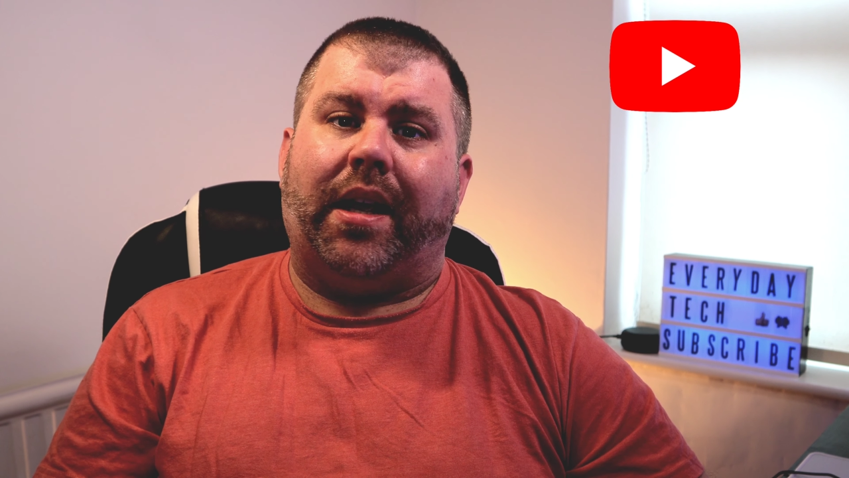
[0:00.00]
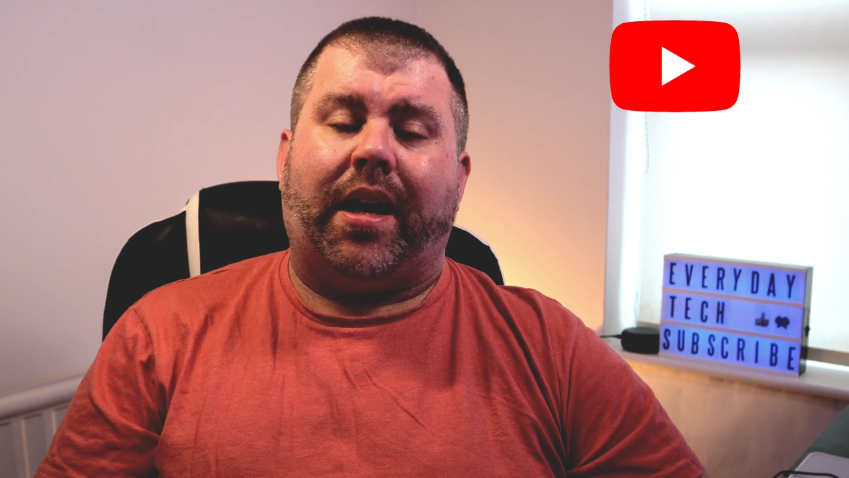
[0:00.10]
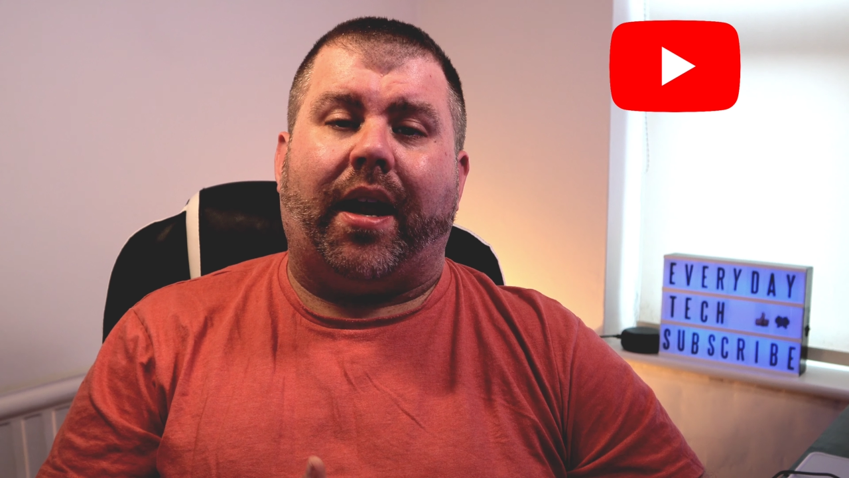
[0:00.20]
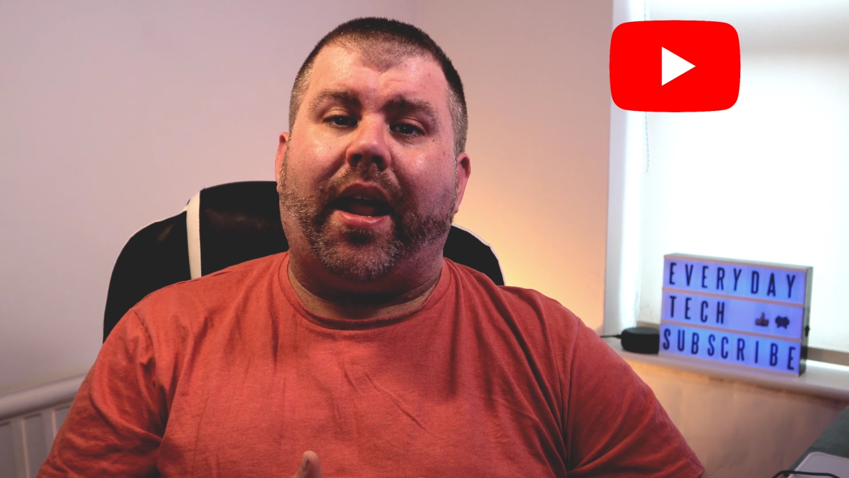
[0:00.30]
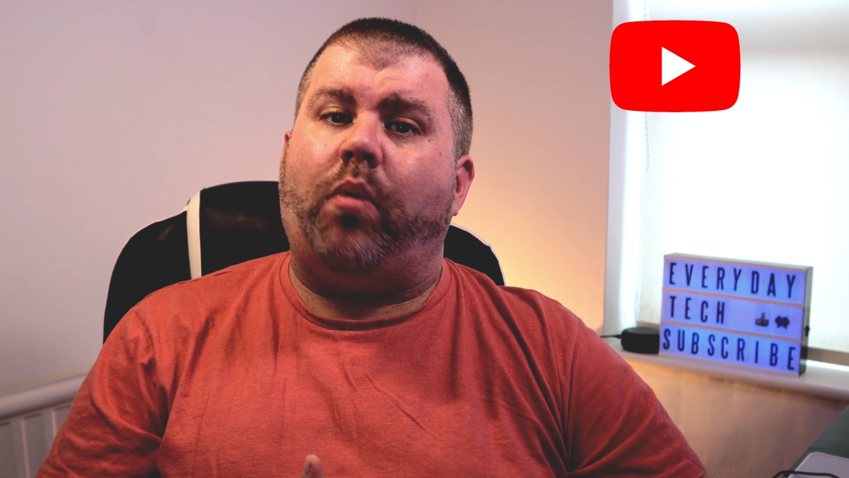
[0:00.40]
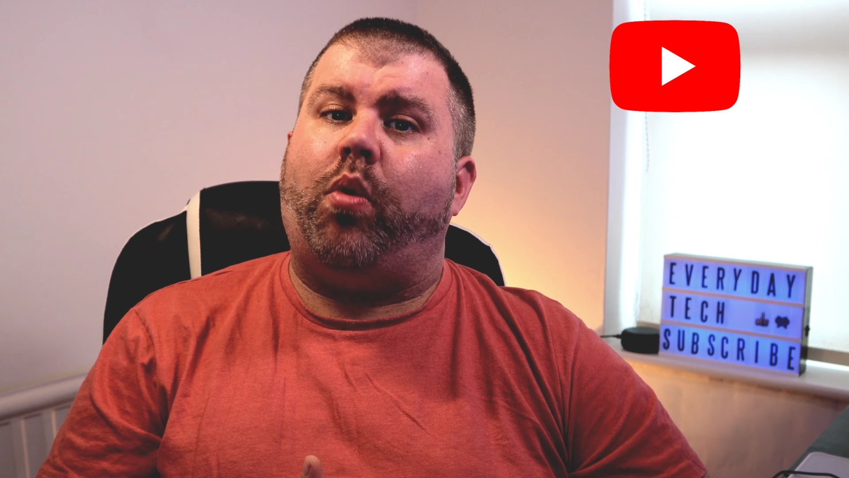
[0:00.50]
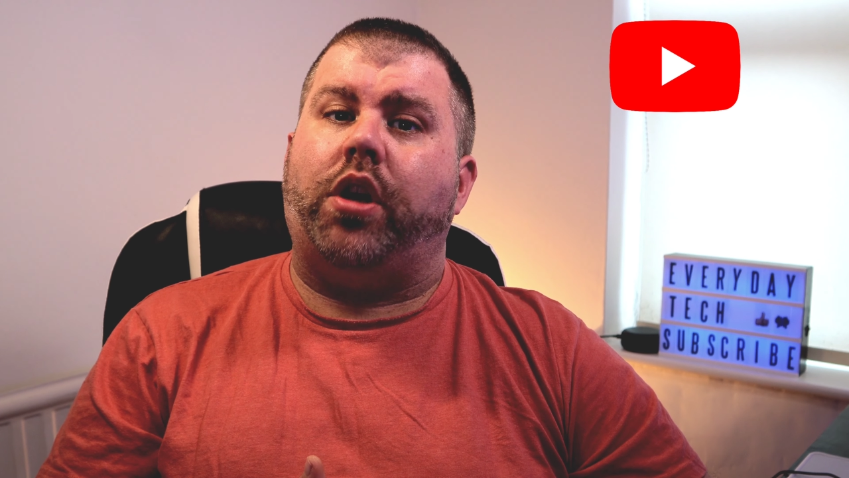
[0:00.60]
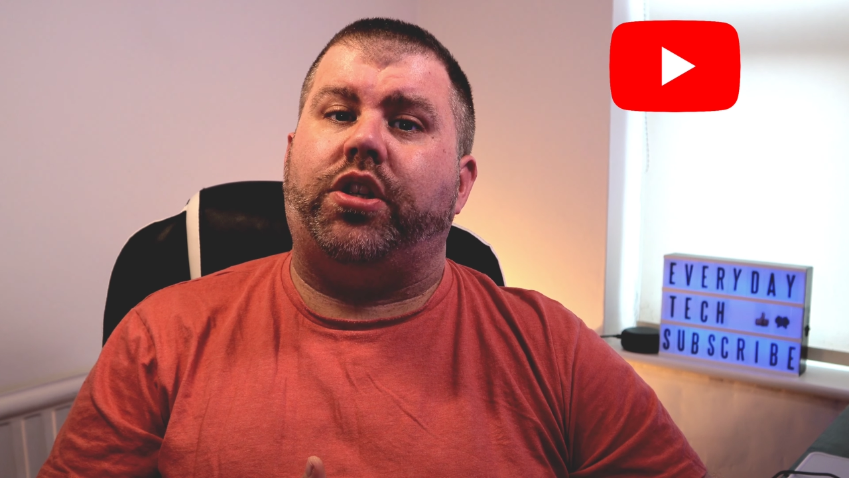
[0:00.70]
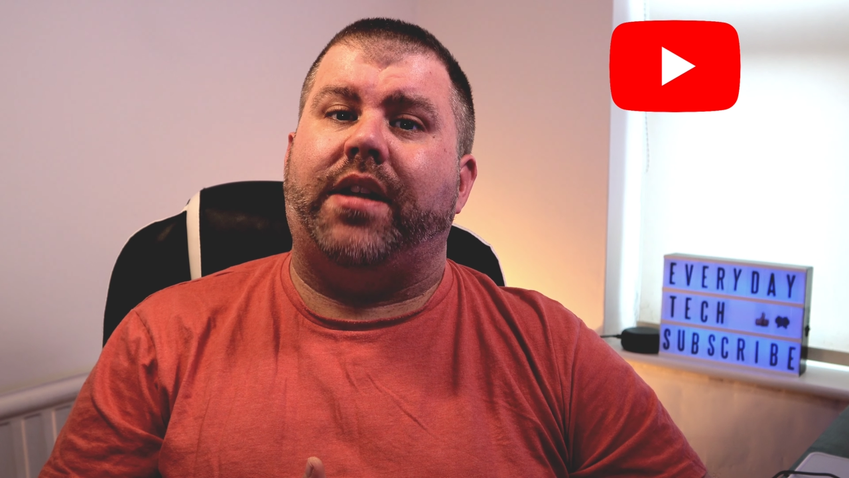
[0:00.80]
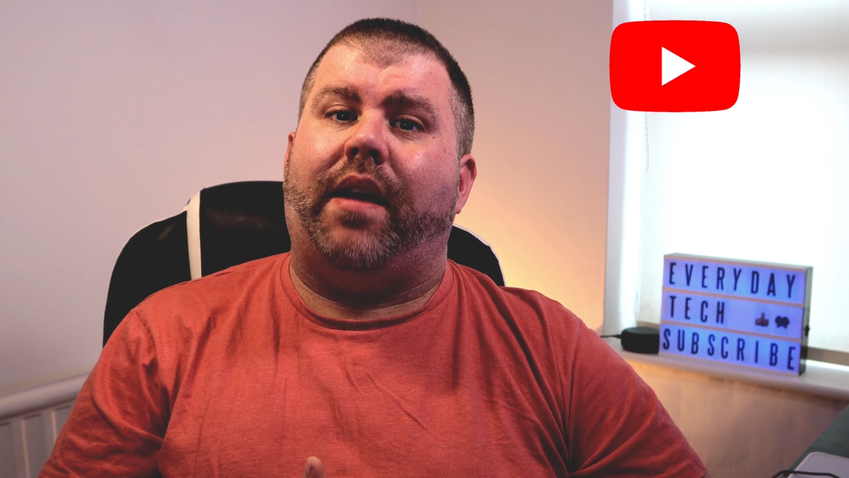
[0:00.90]
Can I
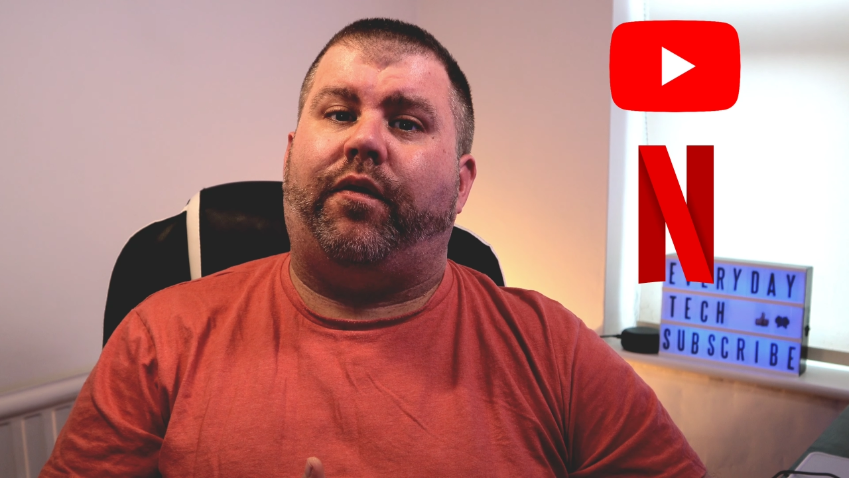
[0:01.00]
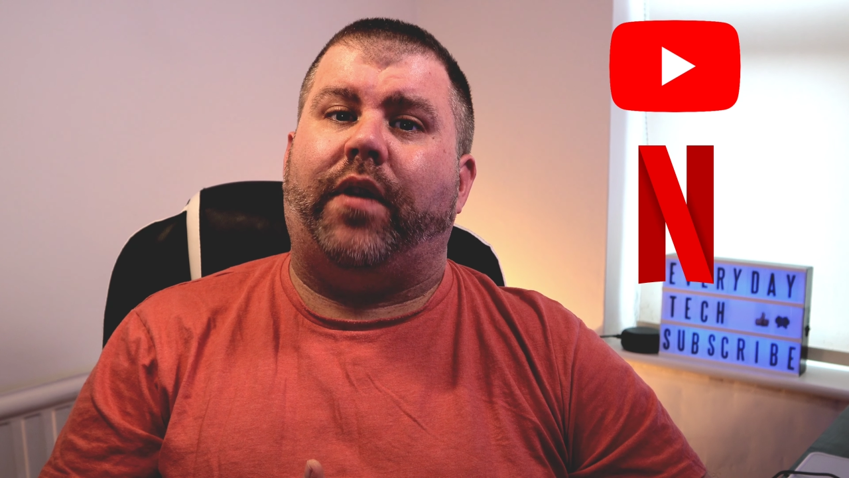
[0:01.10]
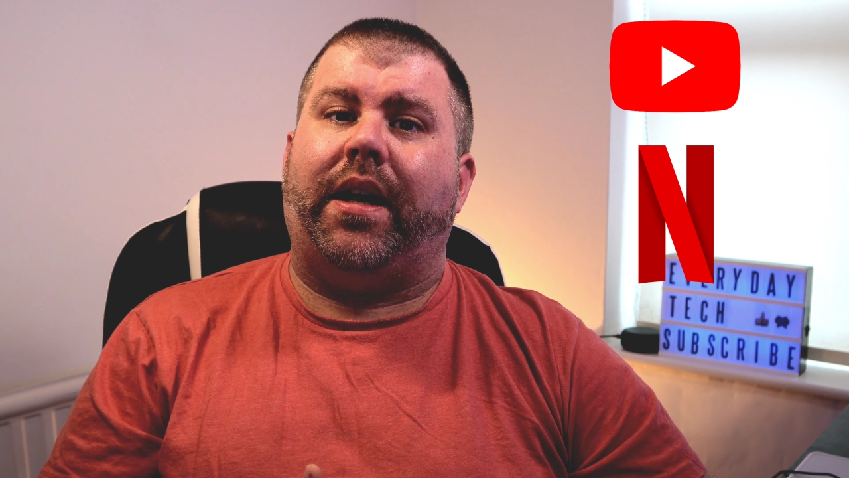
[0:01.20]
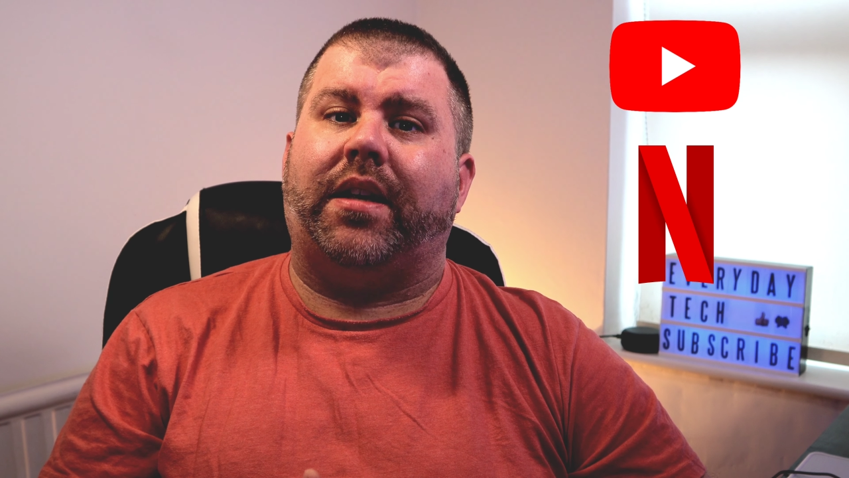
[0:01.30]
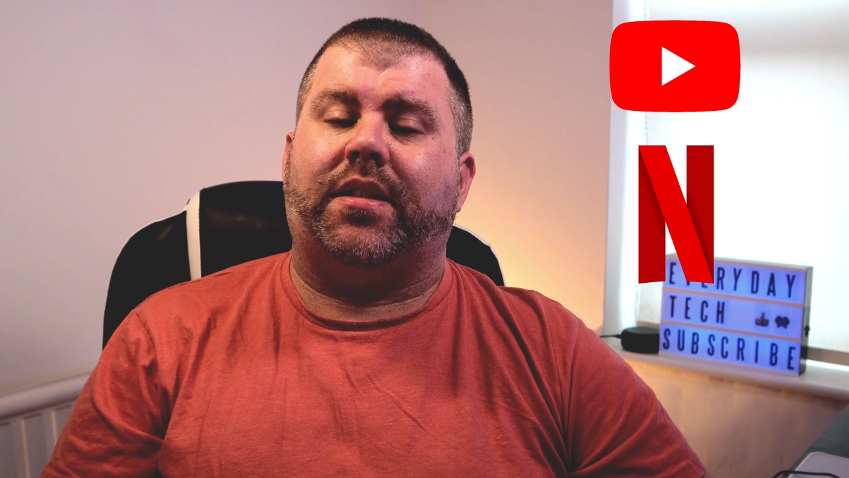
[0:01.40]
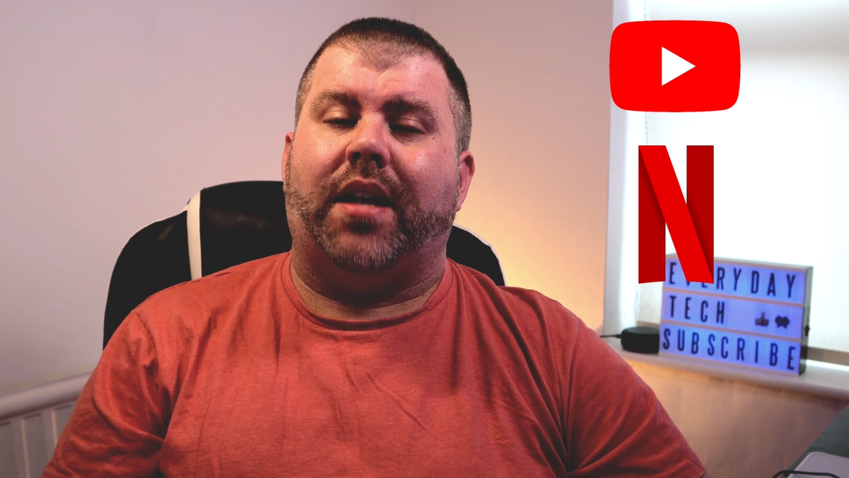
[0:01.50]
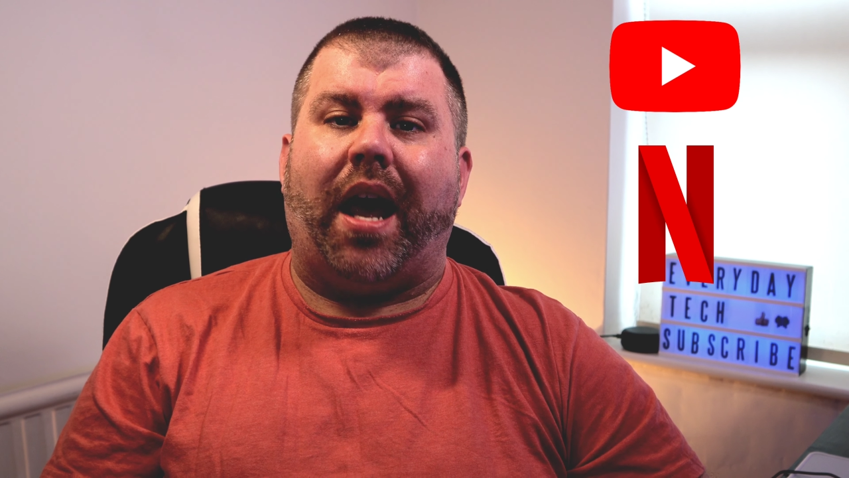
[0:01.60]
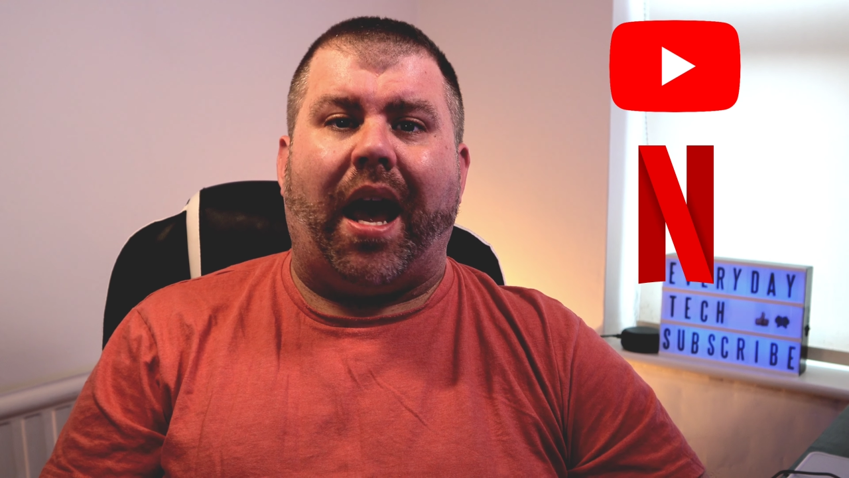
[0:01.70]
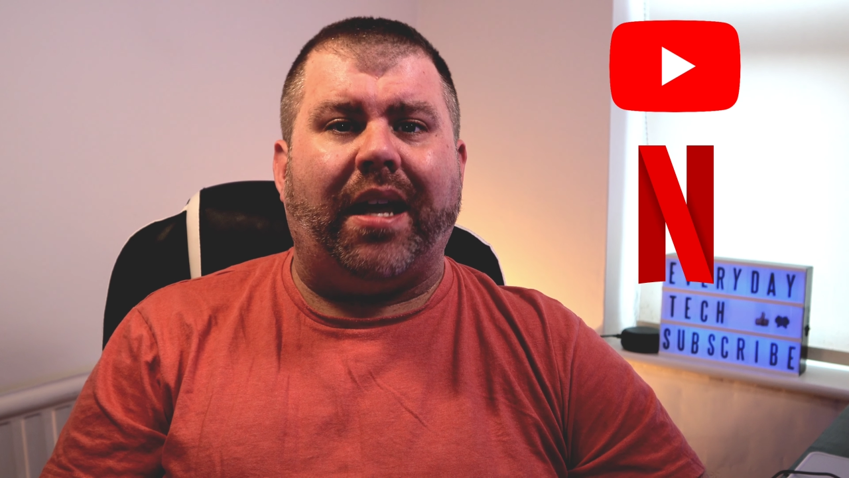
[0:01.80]
watch Netflix?